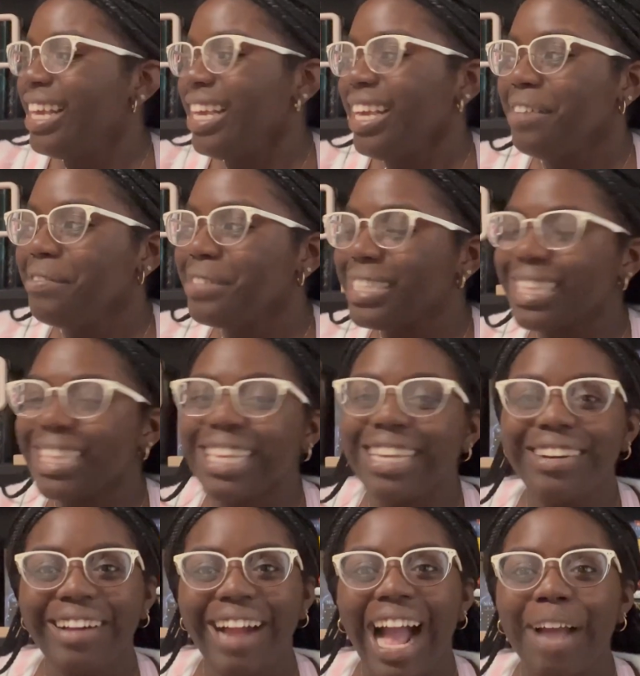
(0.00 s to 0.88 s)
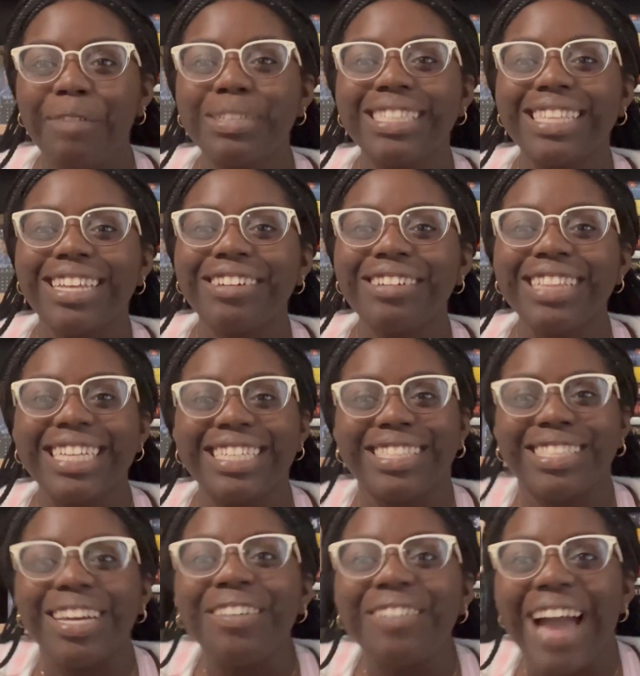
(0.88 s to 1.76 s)
I was literally
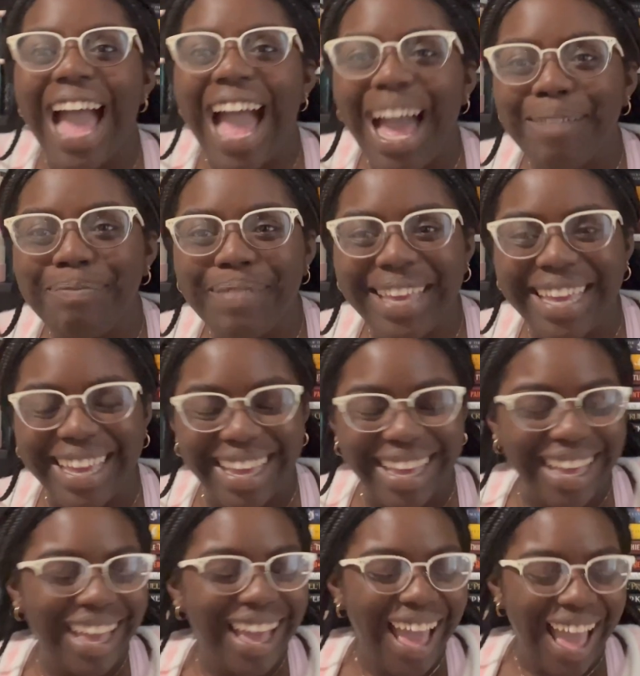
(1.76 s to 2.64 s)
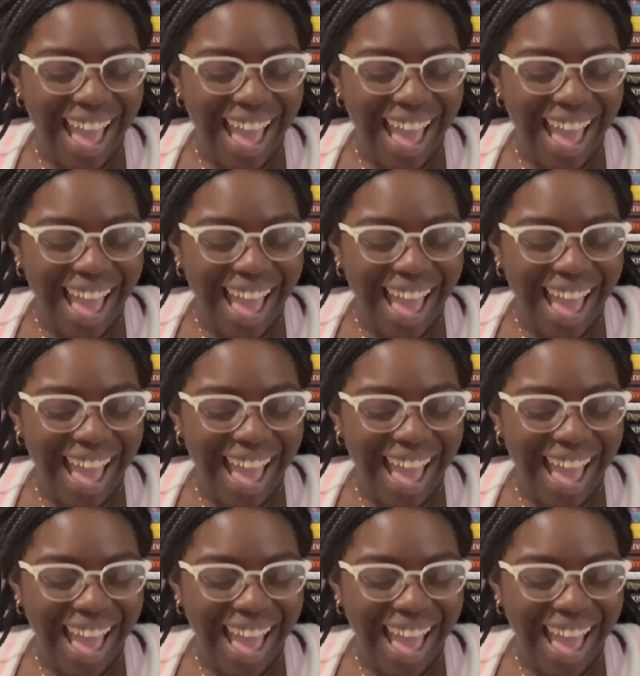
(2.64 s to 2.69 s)
so happy.